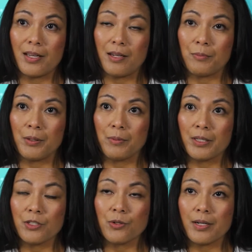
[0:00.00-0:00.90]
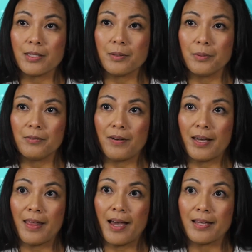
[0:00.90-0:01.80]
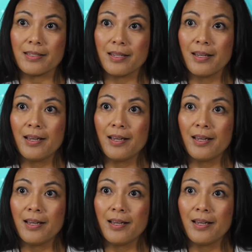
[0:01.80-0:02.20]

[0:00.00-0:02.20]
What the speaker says: and we really try to simplify that